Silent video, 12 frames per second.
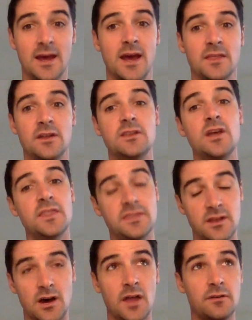
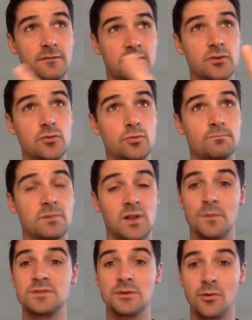The other few
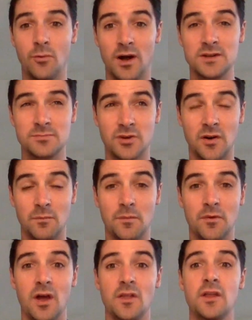clips that we watch, I'm trying to
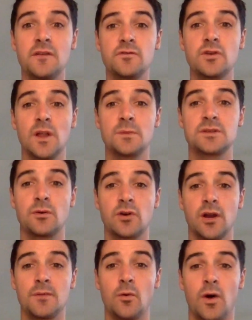remember, the other few clips that we're
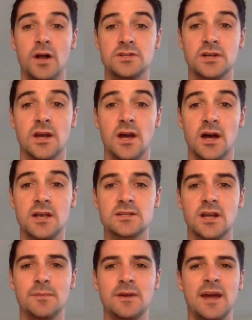going to be watching is
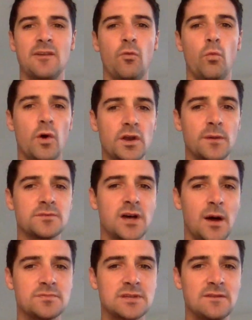going to be kind of one up
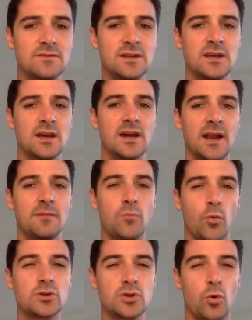top safety, kind of
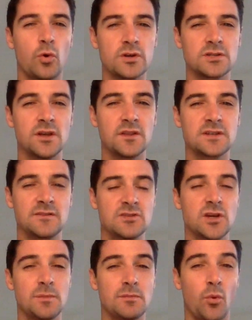more towards the other safety is
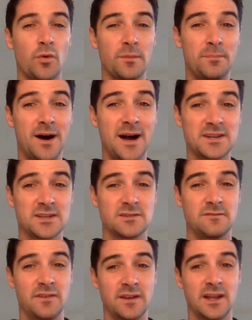going to be more in the box because they're
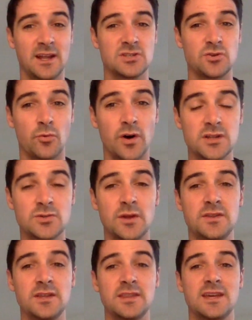fitting against the run. So I
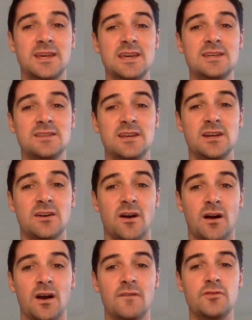think the keys here
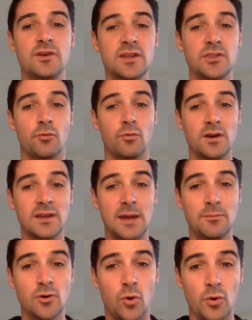are if you get the run
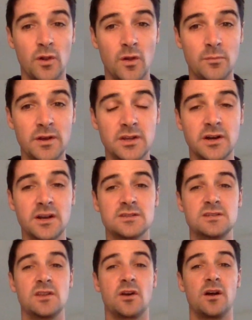game going a little bit, you're going to
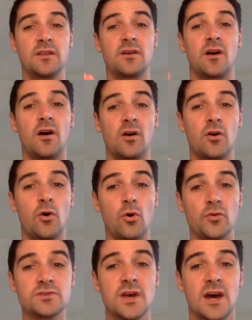see there are holes.